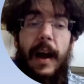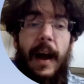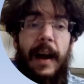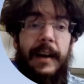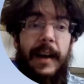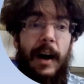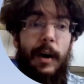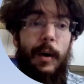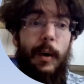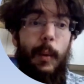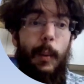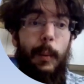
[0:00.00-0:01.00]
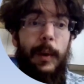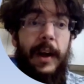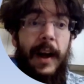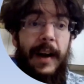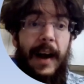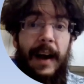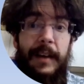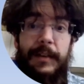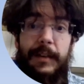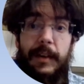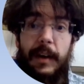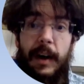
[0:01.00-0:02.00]
And now we can
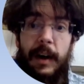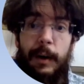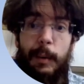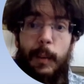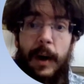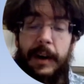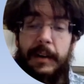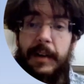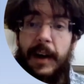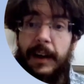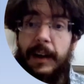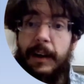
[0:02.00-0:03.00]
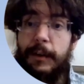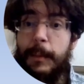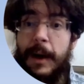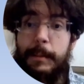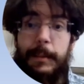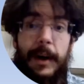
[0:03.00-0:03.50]
ask what exactly is meant